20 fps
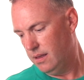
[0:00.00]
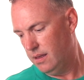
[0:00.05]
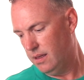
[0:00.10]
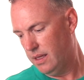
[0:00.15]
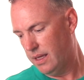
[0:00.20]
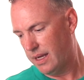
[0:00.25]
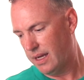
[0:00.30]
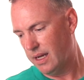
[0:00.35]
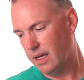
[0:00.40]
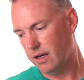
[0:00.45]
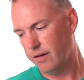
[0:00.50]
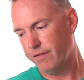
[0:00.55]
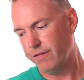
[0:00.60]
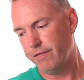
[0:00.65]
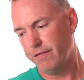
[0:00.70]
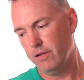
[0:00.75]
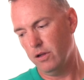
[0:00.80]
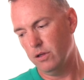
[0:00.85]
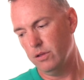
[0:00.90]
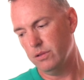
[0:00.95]
it kind of
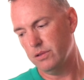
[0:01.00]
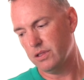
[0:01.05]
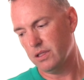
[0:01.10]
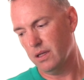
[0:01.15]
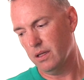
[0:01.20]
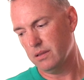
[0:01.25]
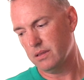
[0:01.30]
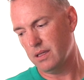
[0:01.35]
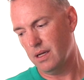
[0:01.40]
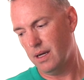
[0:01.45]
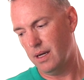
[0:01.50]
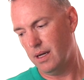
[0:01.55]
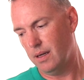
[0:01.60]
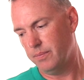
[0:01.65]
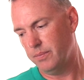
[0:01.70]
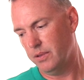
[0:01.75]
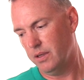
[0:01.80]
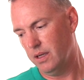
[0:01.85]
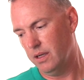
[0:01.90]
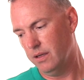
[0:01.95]
floats on
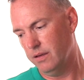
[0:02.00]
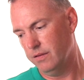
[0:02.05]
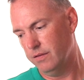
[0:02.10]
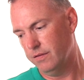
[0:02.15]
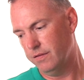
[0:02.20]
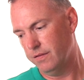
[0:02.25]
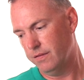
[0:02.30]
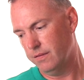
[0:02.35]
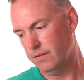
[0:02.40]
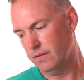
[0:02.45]
top of